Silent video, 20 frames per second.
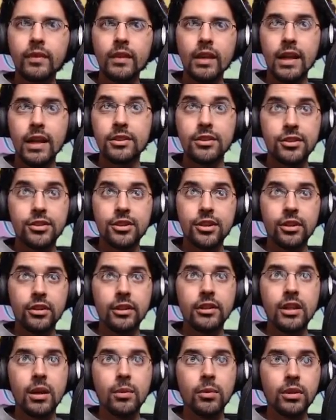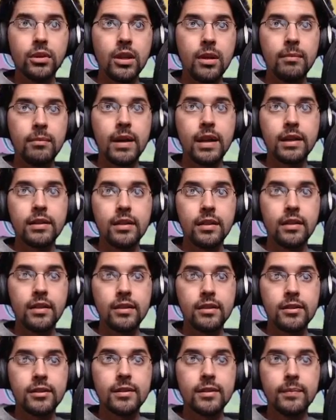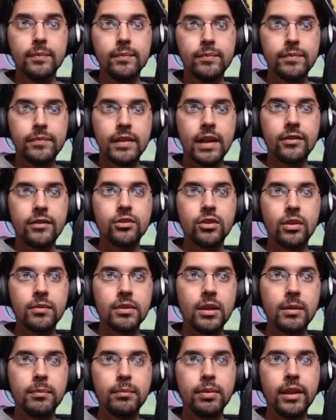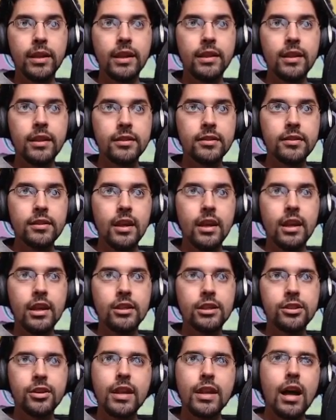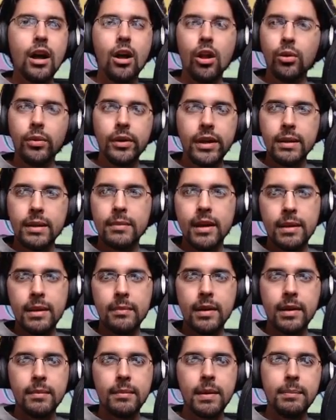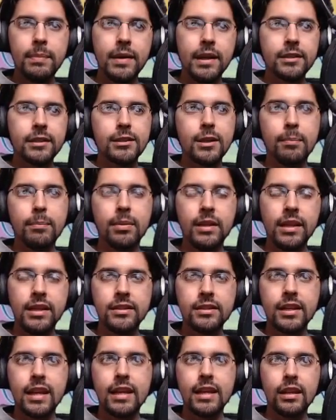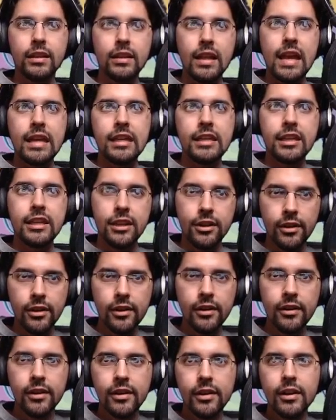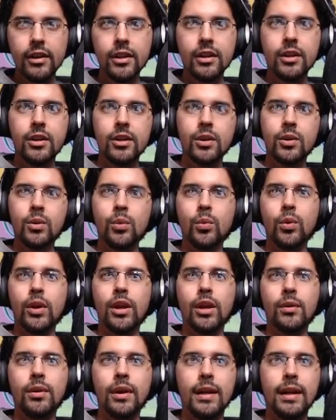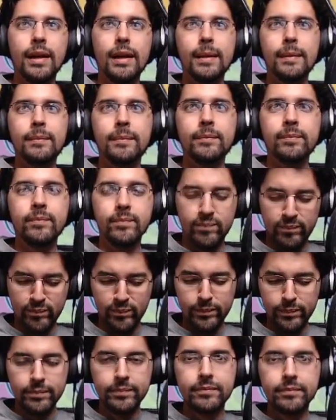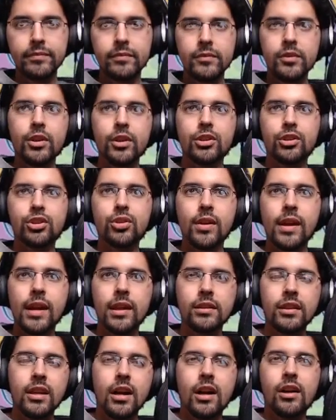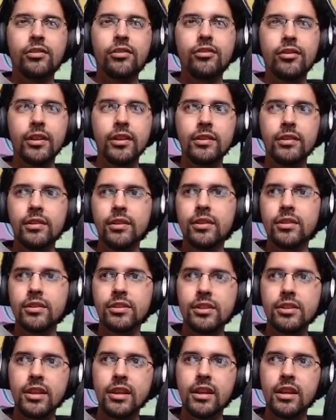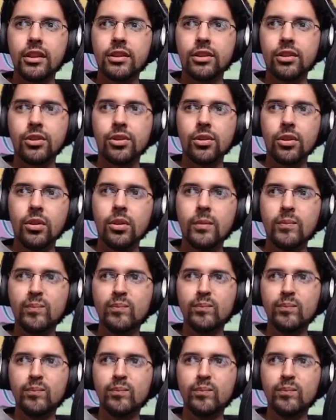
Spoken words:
I sincerely doubt we'll come back to this after I'm done playing this. So yeah, already my biggest complaints kind of lie here, where you can try out the outfit. You can see it on the girl.